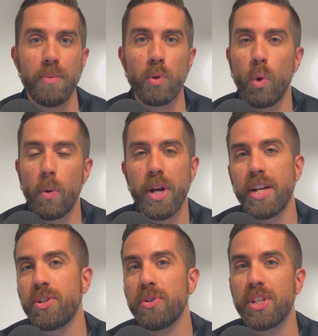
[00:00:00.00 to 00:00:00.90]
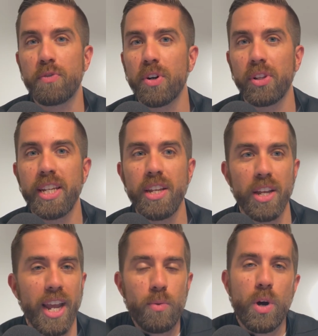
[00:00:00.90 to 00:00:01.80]
what would I do differently
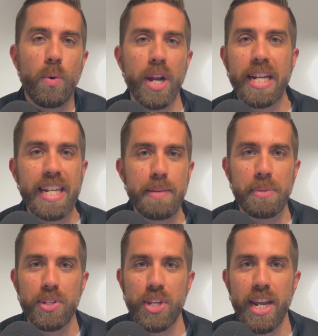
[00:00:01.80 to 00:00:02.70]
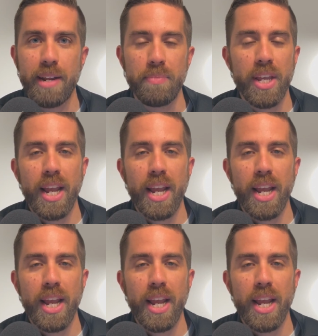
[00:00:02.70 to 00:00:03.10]
and what would I keep the same?